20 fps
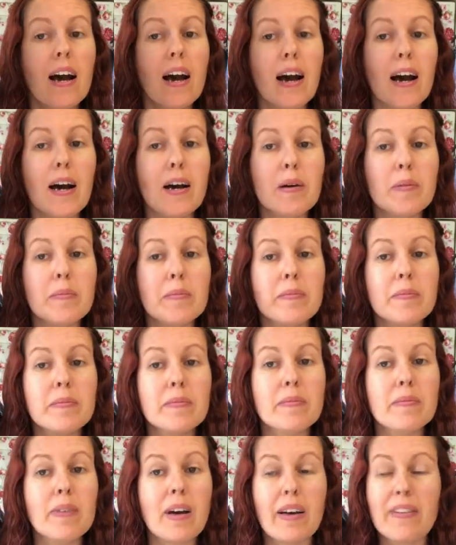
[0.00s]
Um,
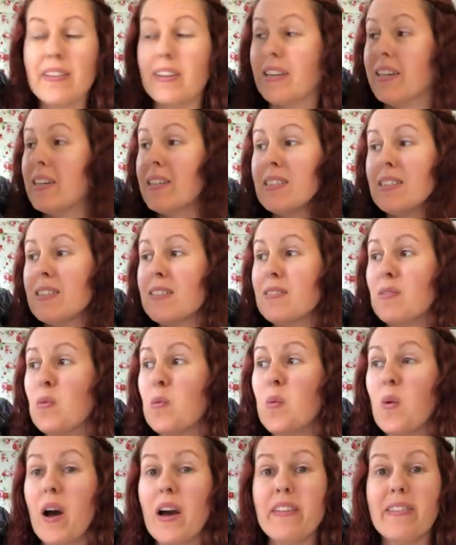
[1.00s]
I think it's
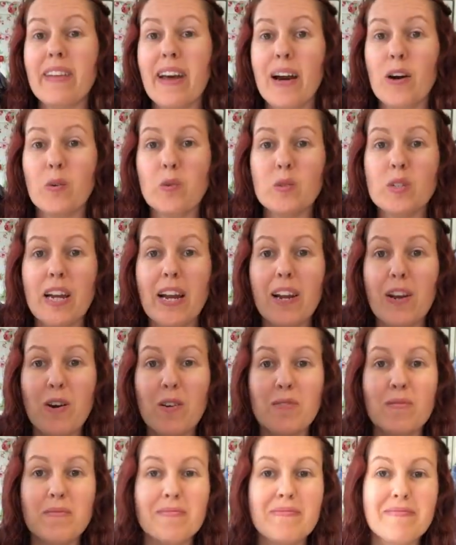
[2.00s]
worth that all day
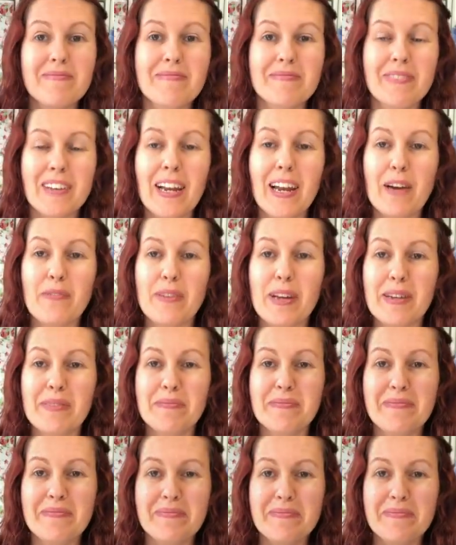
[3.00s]
long. Love it.